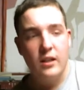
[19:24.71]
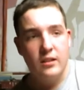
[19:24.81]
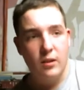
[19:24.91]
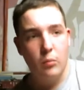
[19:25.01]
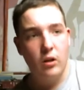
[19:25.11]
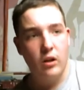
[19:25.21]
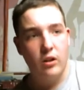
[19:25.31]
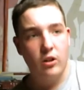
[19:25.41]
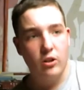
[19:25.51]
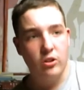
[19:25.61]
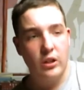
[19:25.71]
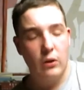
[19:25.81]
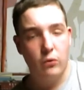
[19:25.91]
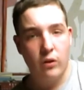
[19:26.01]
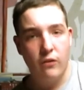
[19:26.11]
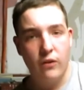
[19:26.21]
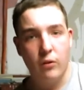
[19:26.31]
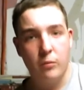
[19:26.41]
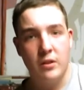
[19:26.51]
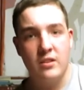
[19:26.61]
Someone in Hershey that was
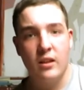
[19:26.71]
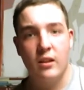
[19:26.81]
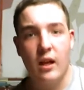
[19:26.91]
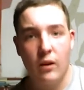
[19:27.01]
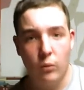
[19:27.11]
Railfanning with me said